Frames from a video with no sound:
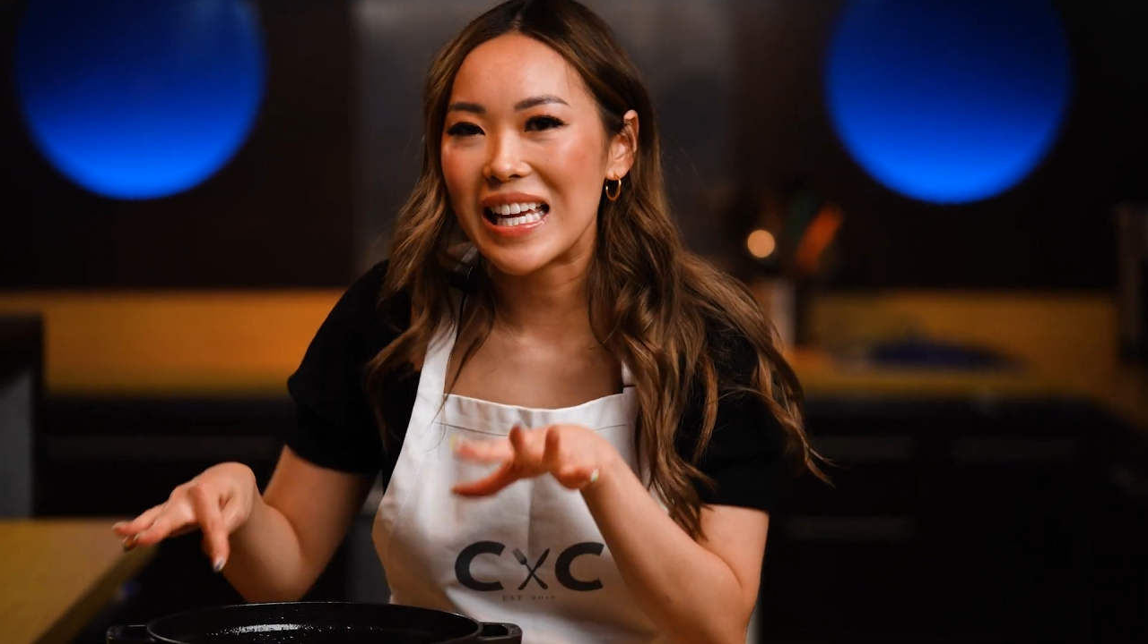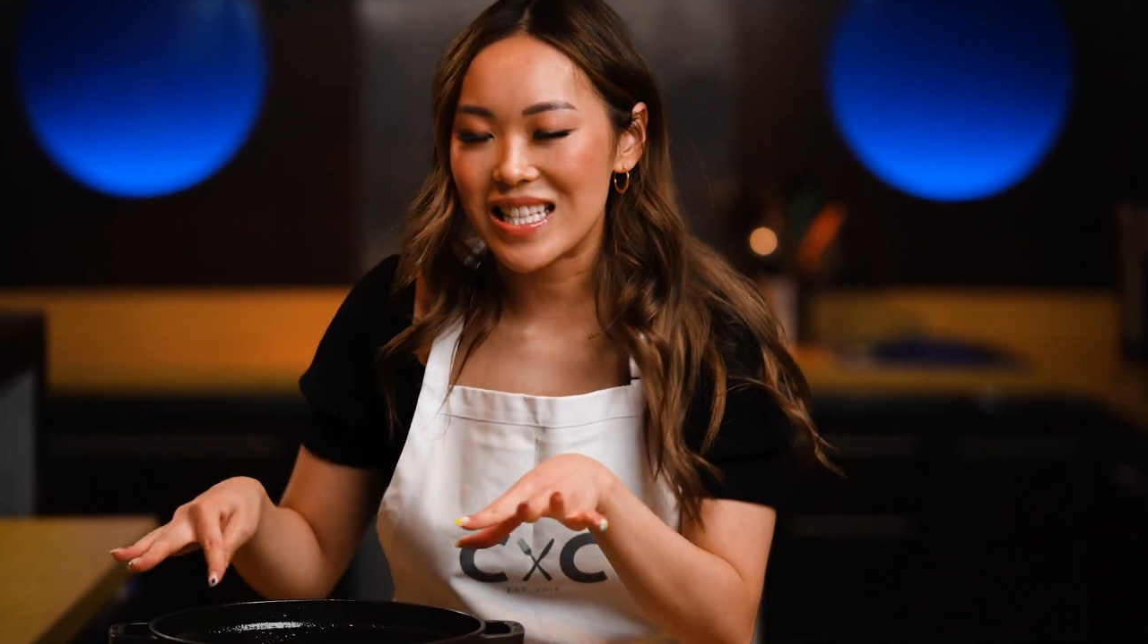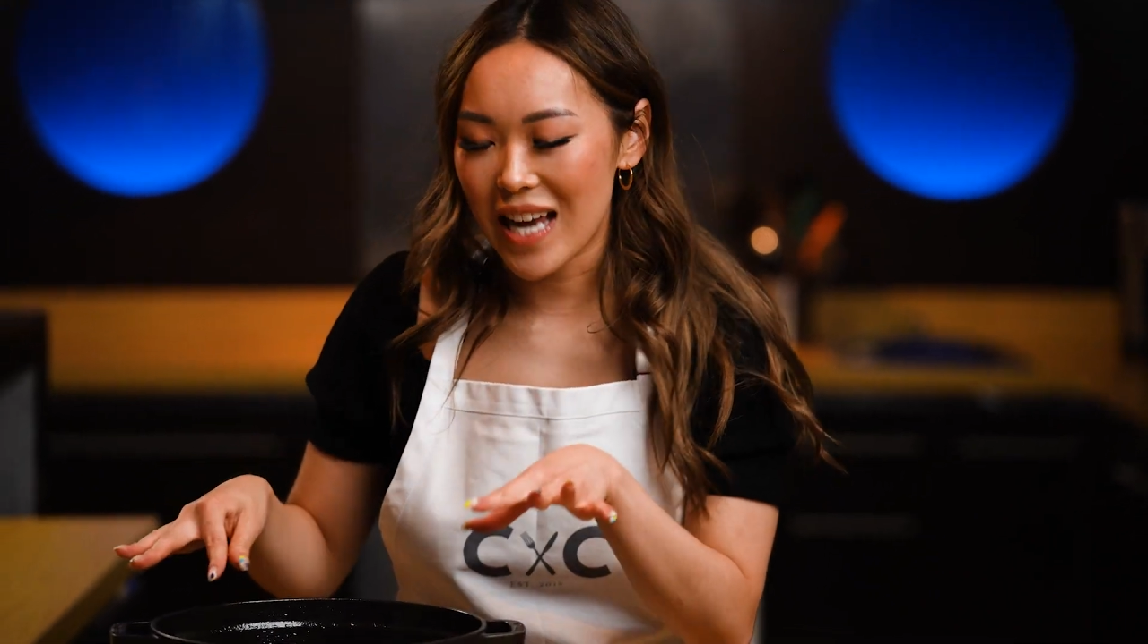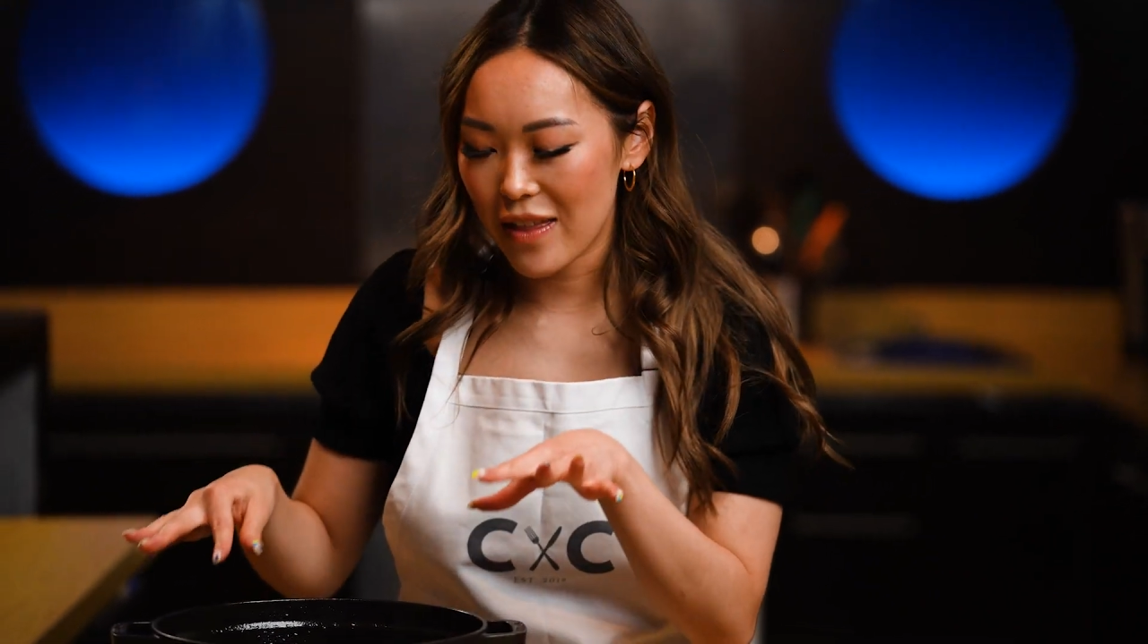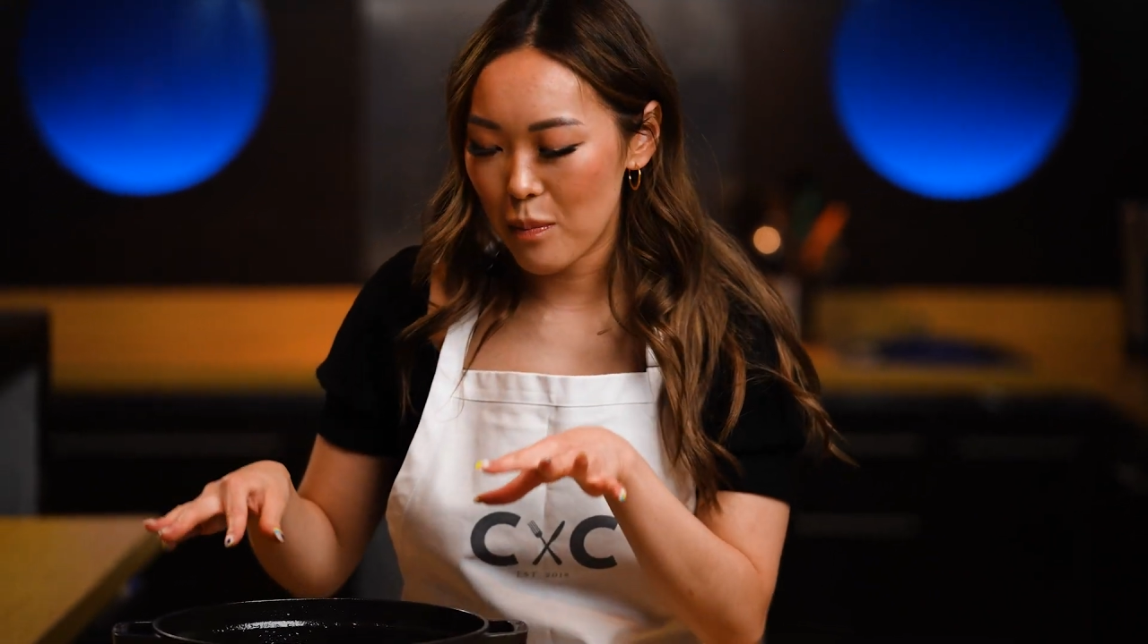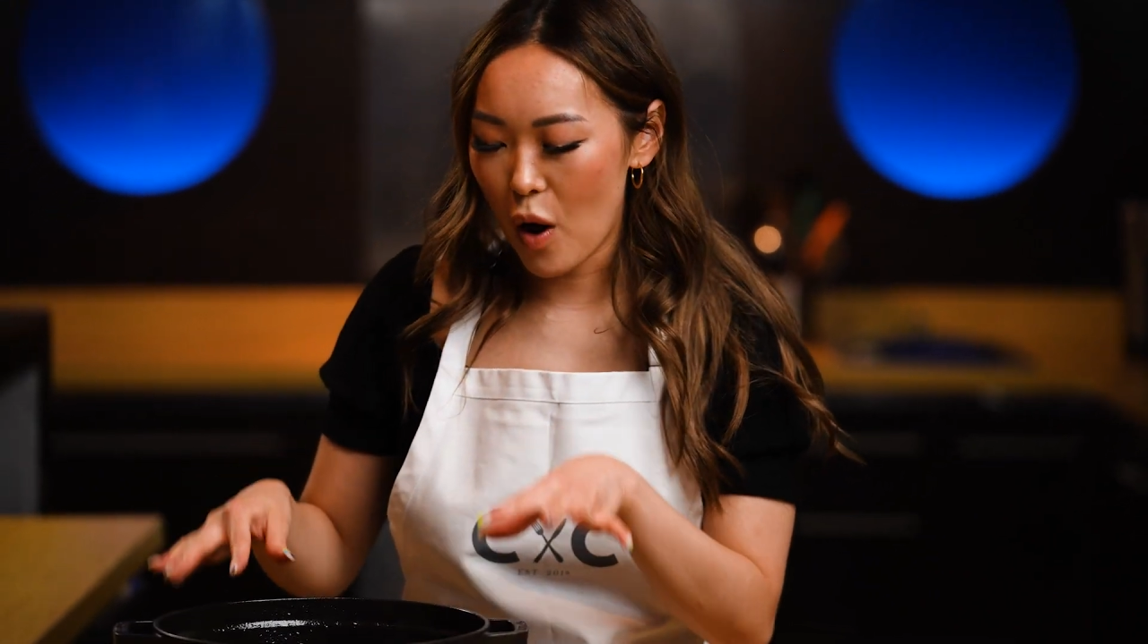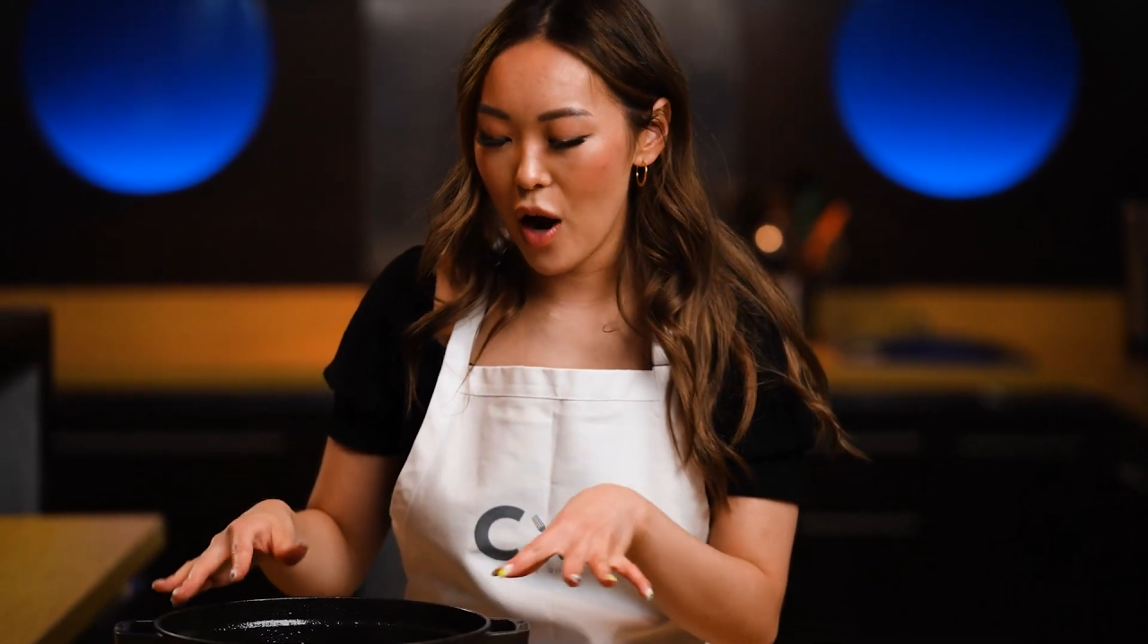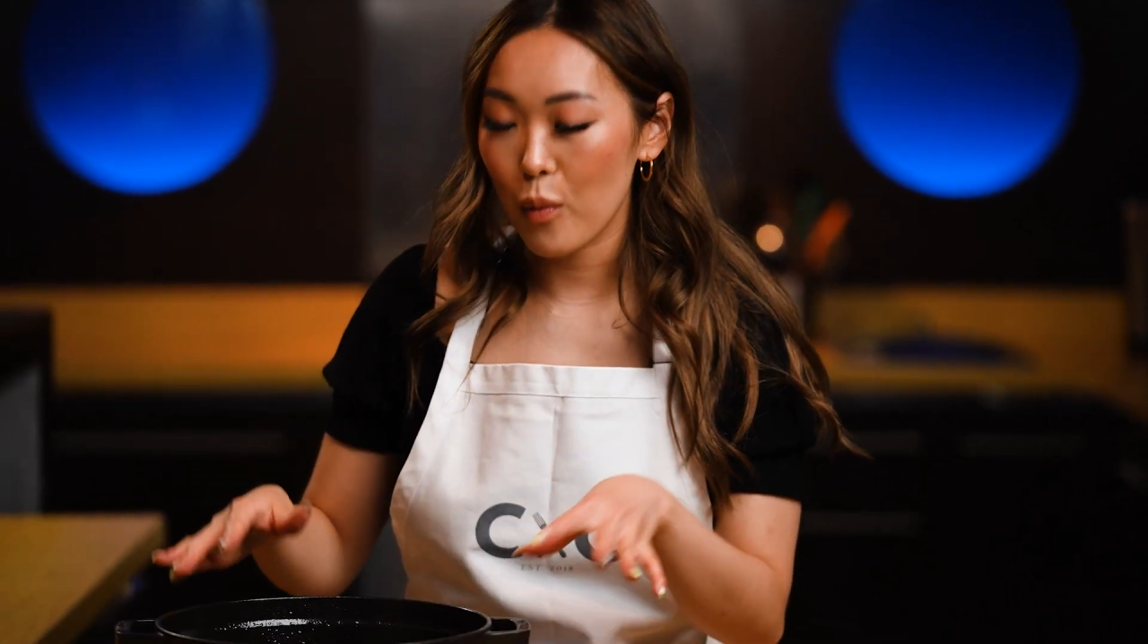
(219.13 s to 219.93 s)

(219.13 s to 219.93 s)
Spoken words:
inside the pot,